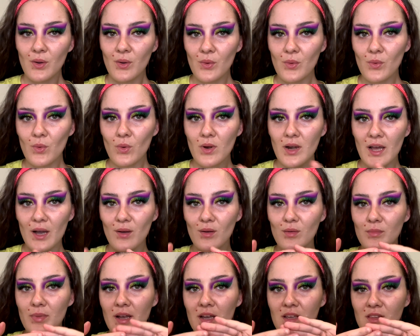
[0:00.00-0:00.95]
all out
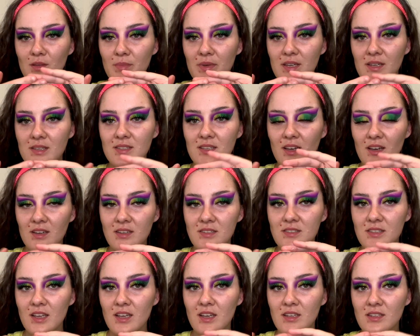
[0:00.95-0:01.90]
and buying the big size.
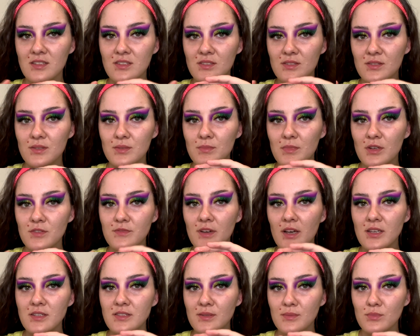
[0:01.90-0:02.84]
And my
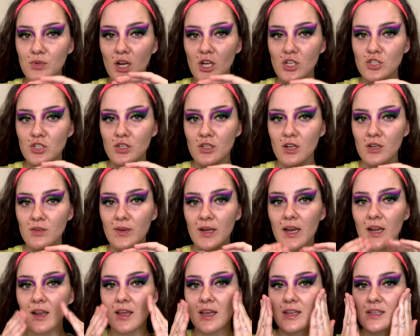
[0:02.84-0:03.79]
first impression, I
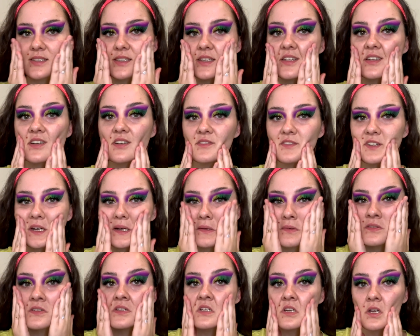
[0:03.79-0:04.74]
really liked it. I
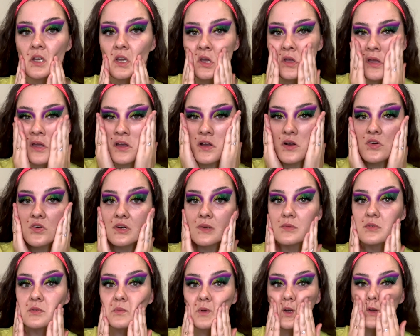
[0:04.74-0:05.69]
found it
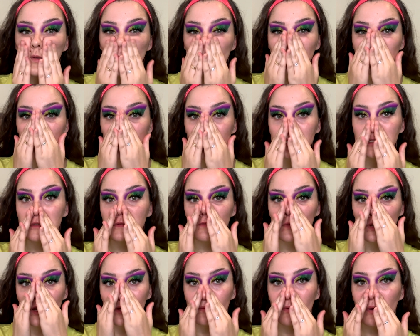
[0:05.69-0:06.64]
gripped my foundation
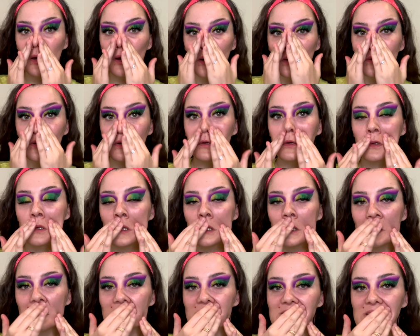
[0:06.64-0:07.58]
really well,
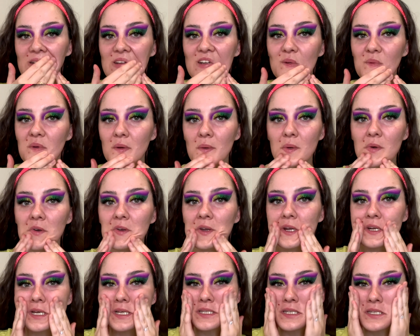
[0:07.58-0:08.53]
because I was a little bit
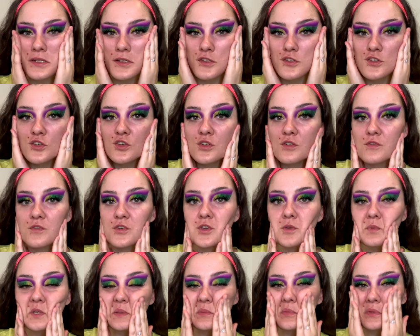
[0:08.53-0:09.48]
worried. I've seen a few
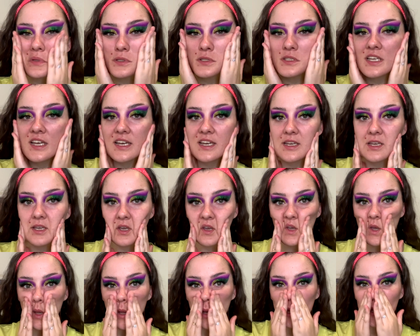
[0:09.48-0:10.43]
people say
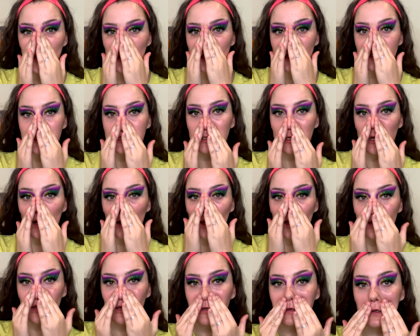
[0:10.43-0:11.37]
they didn't
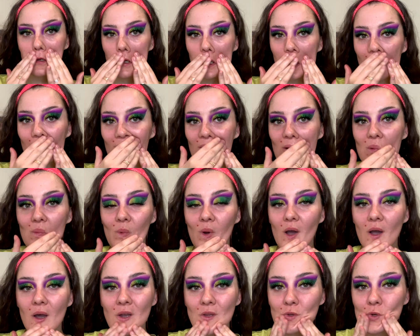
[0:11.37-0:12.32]
like how it
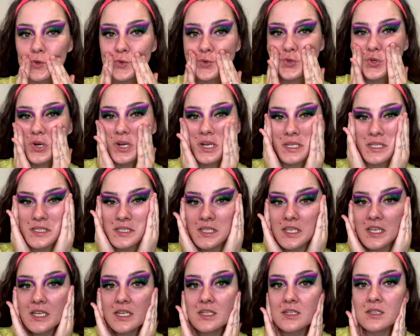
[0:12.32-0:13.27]
worked on dry
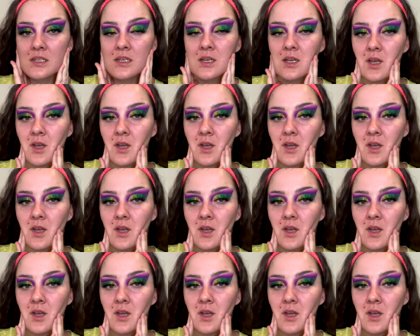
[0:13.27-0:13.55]
skin,